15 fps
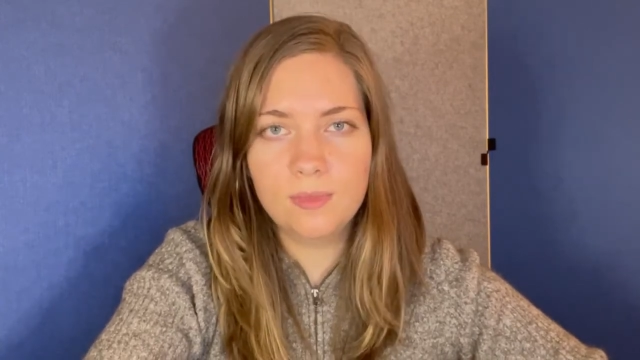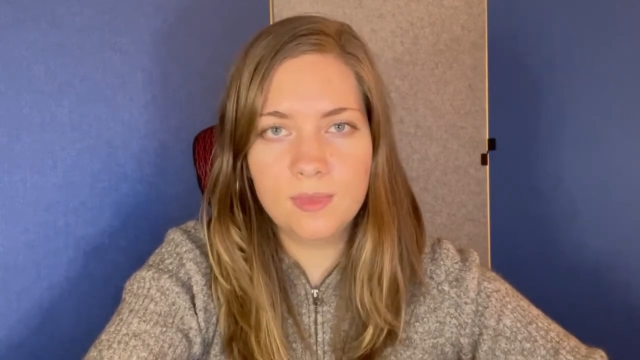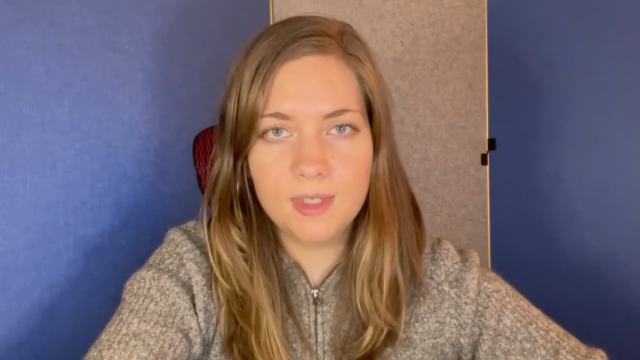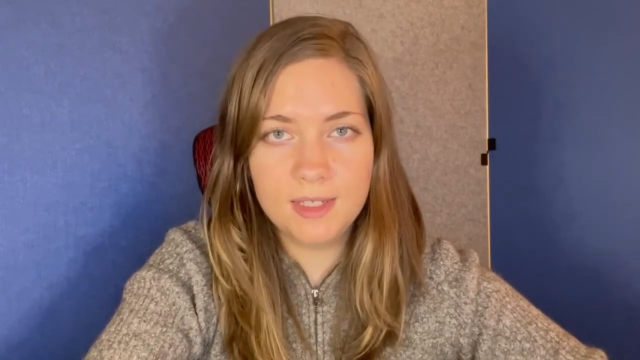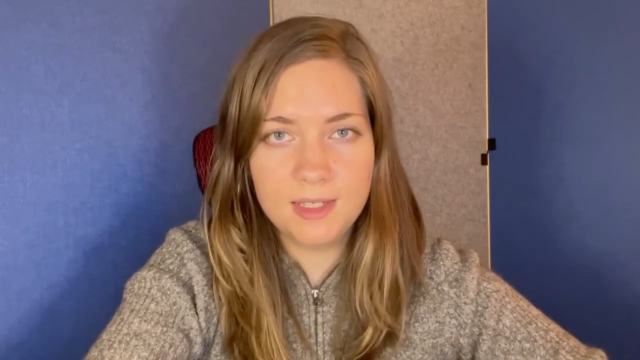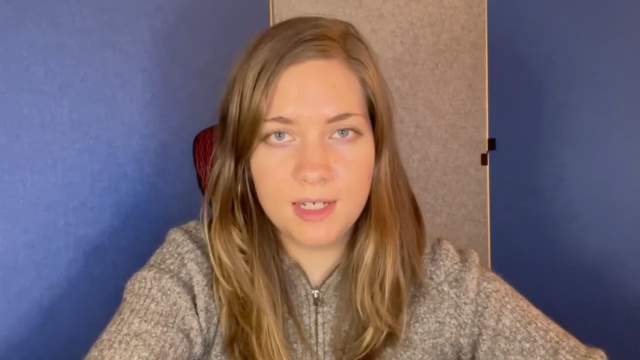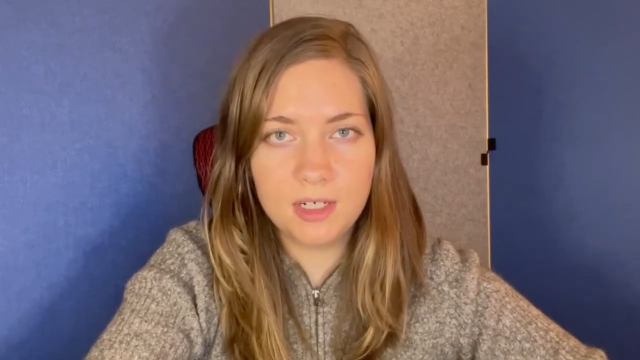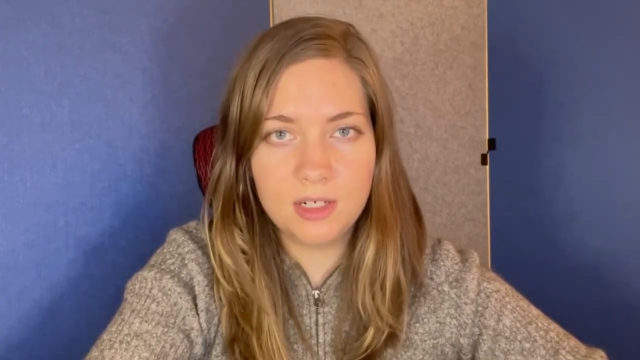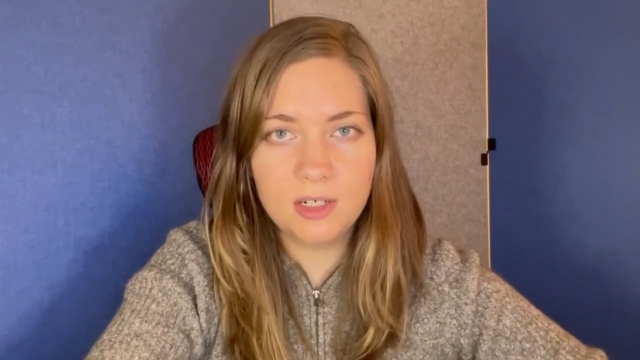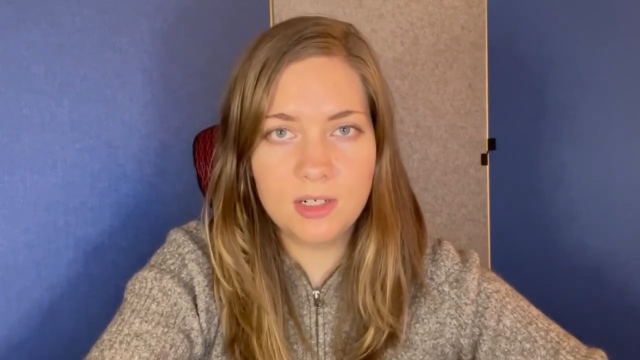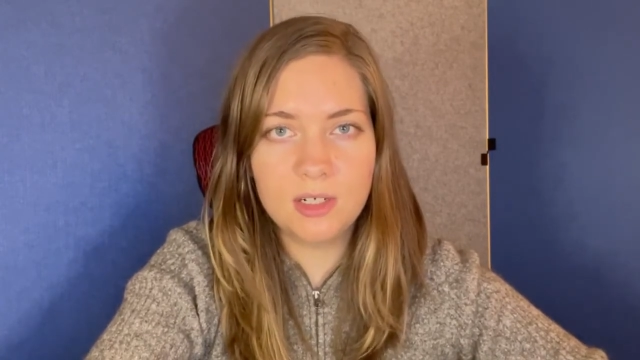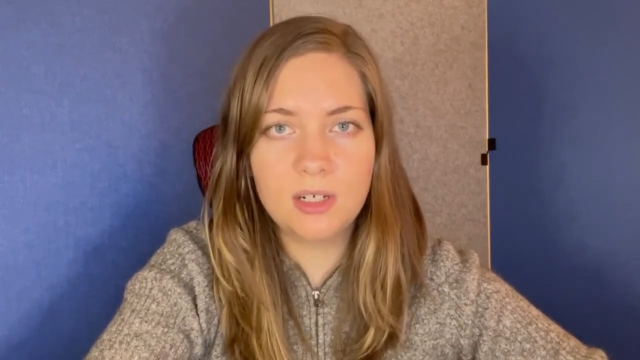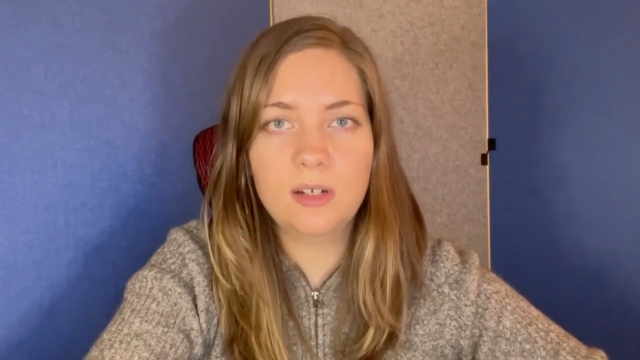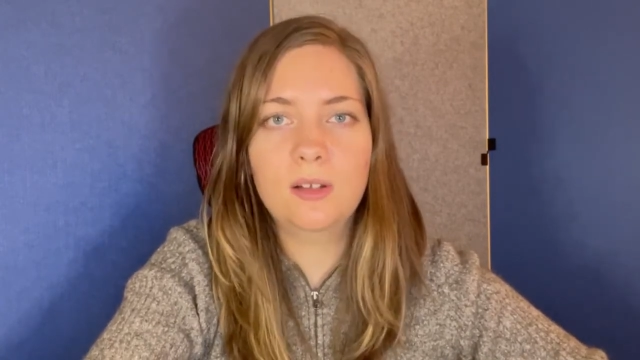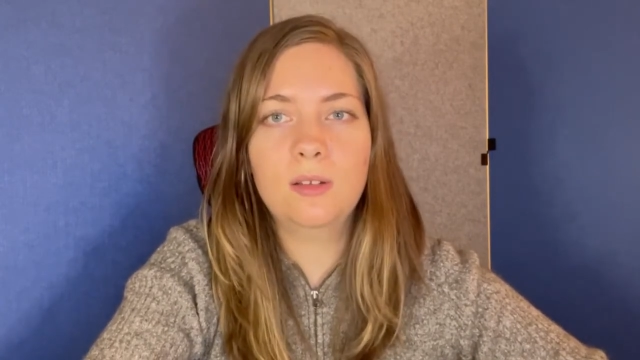This section
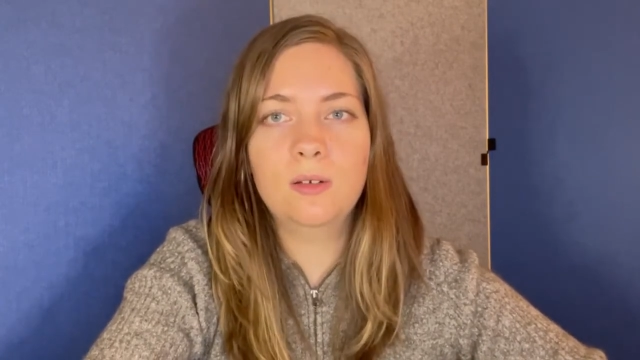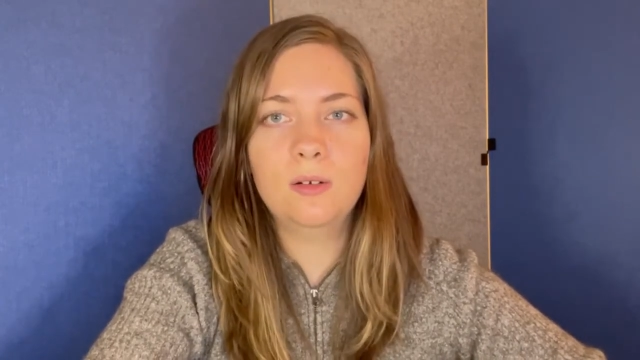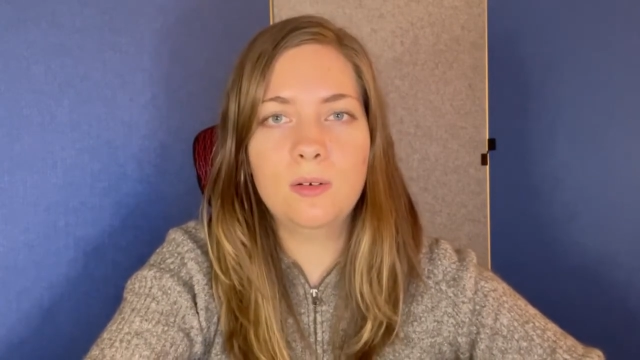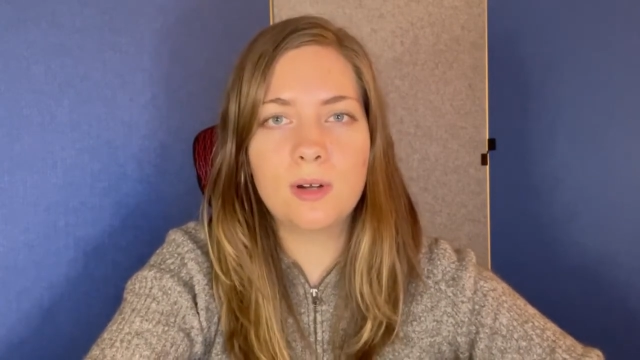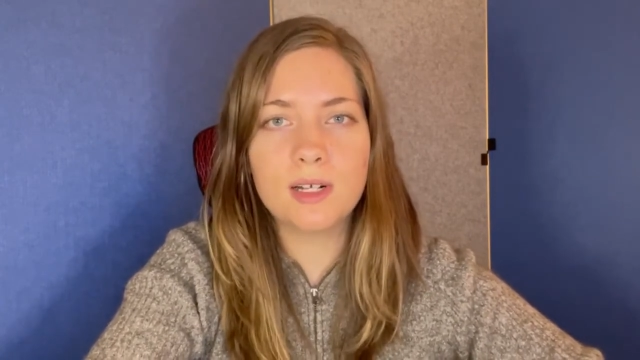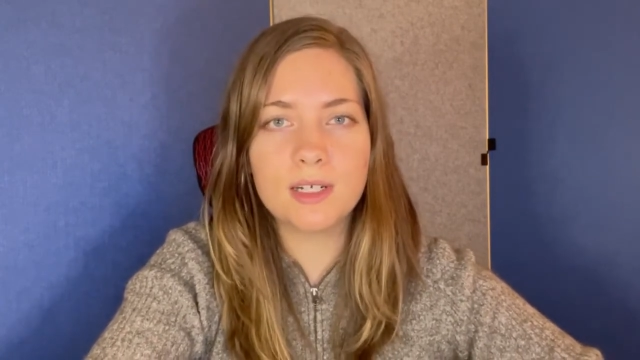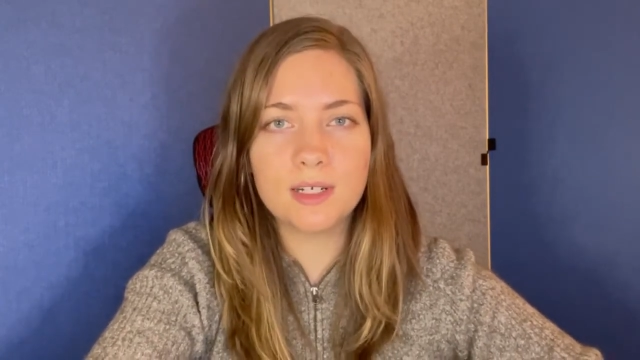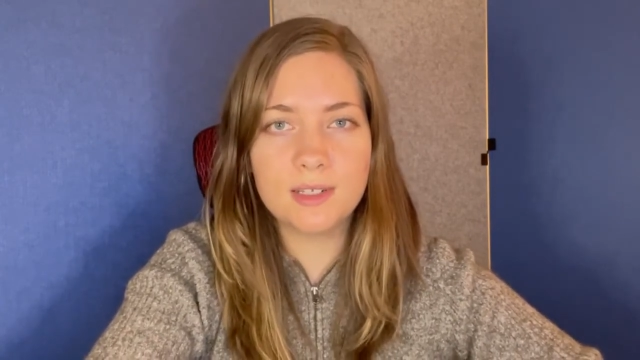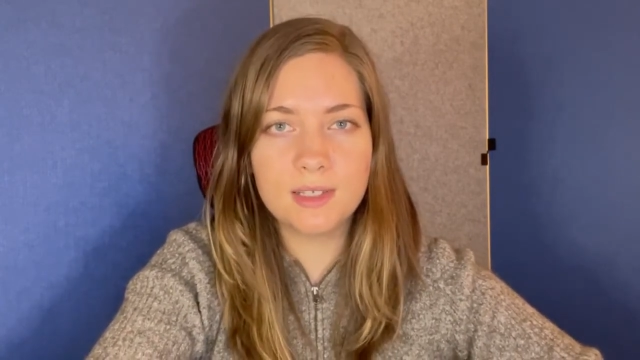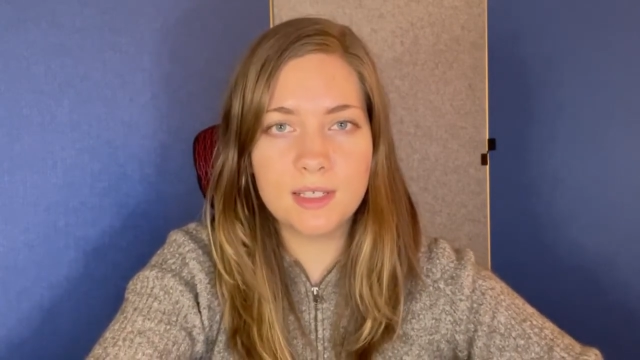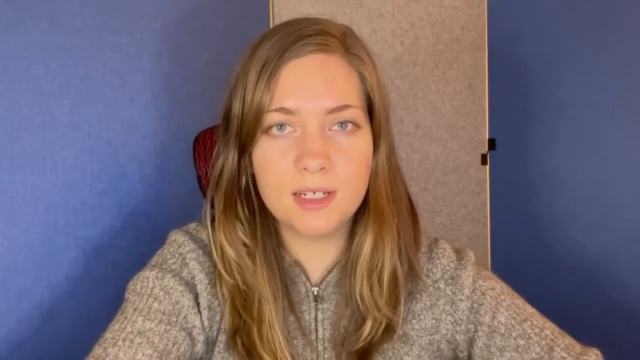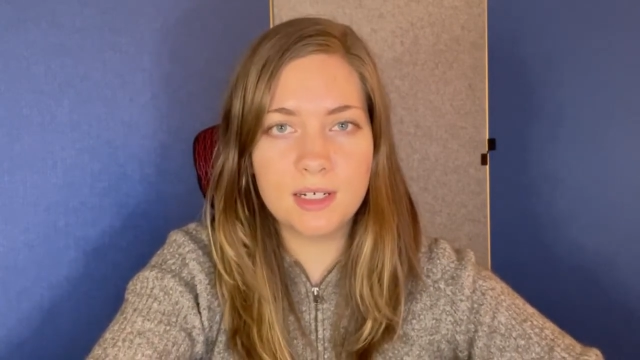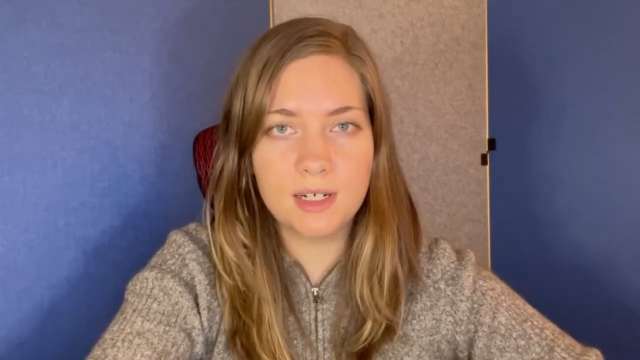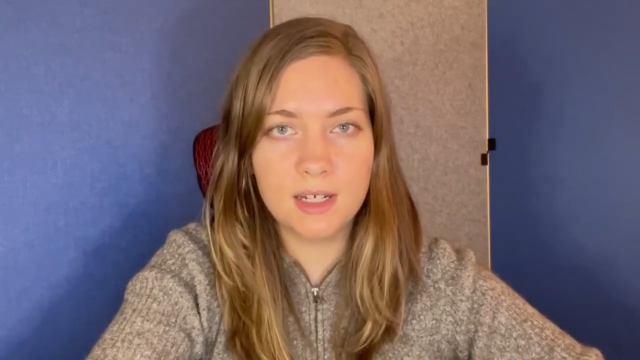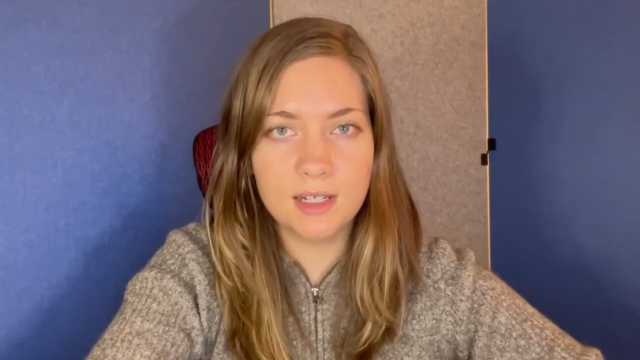should include questions
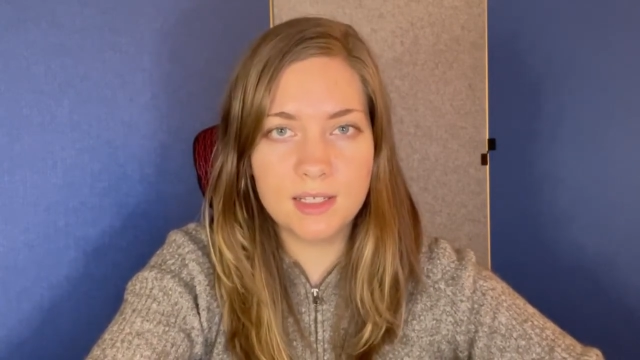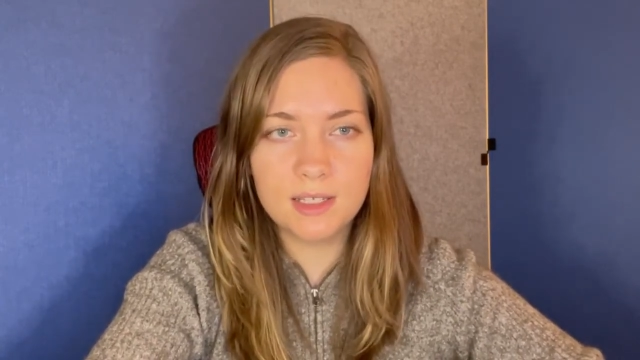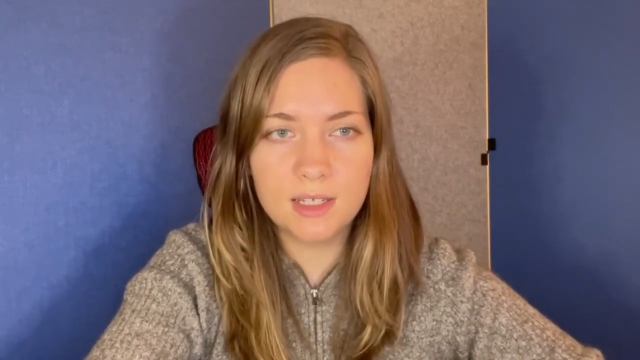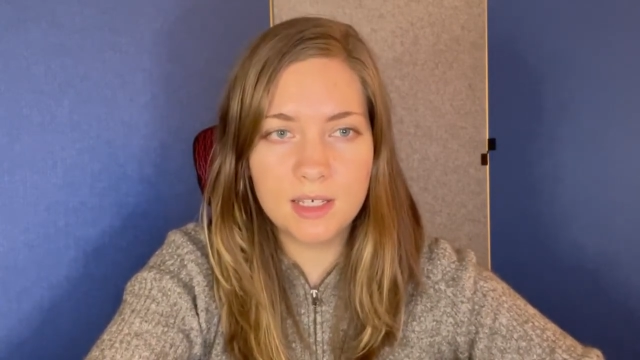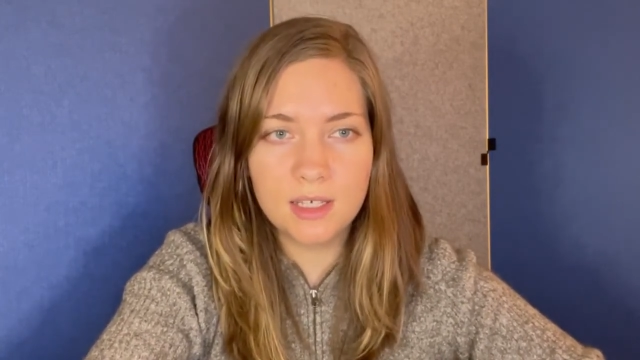such as,